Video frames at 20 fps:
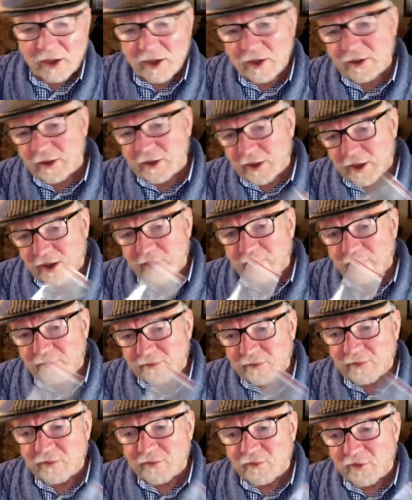and then i
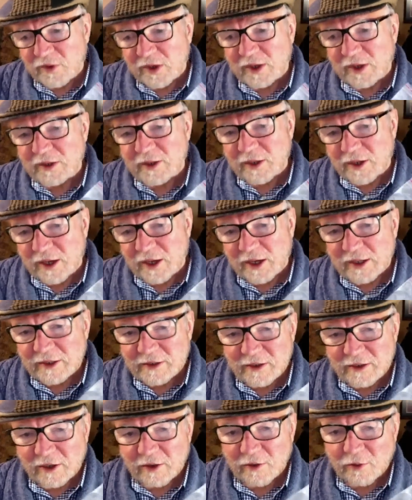we got the
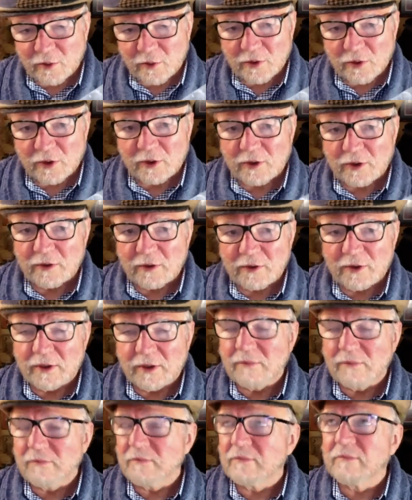case on
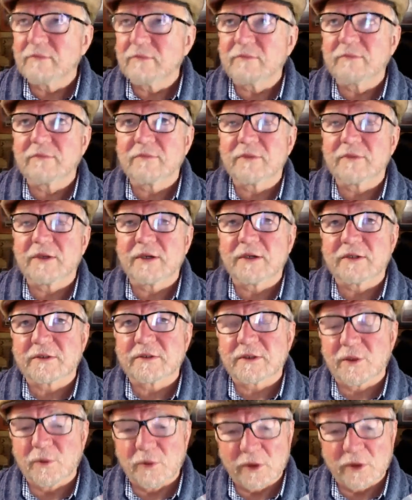order and uh,
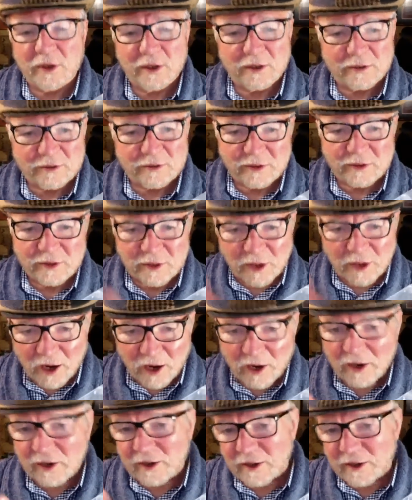see what else the
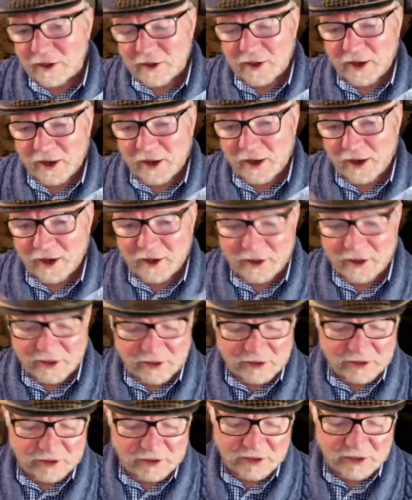dial and the
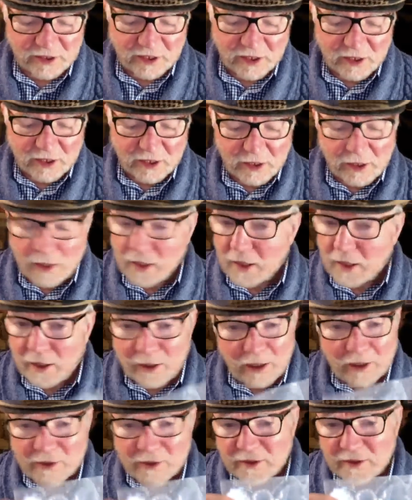hands
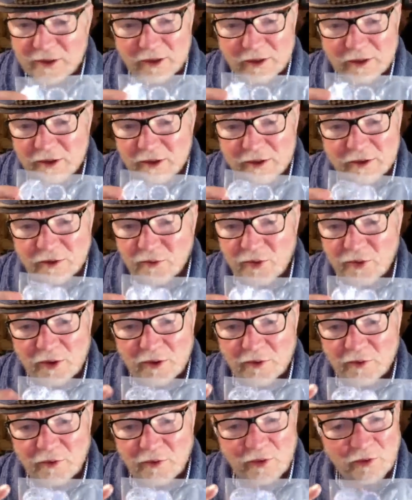and that's it and so
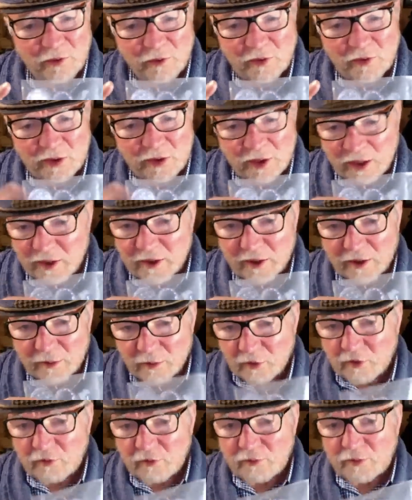we we, we take the
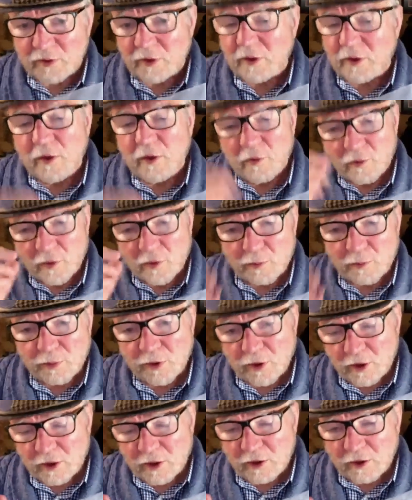movement we
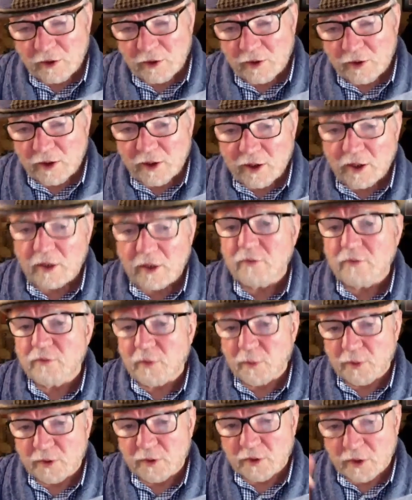put it into the case.
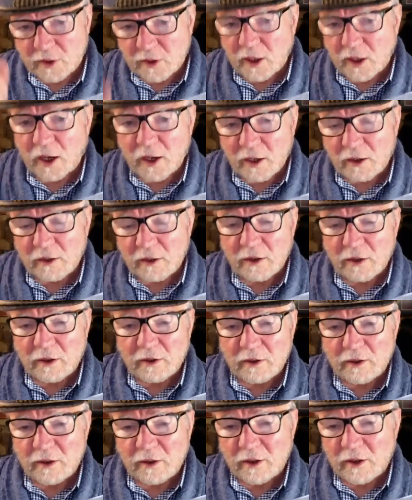We put the dial
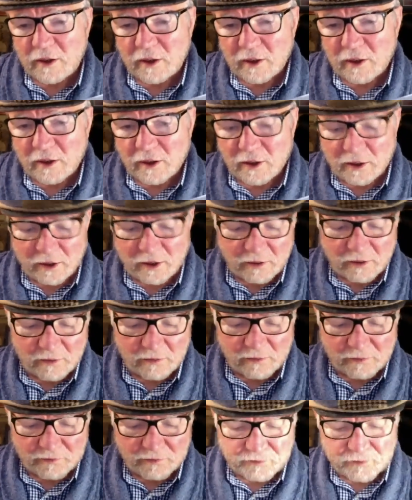on the
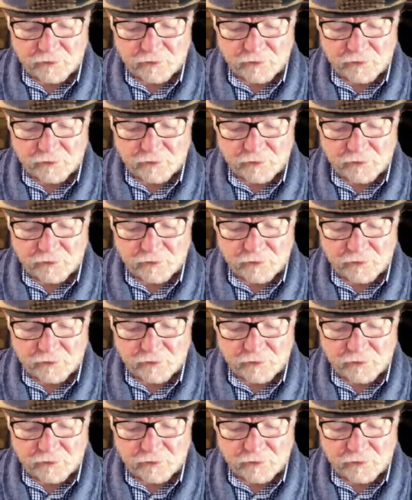um,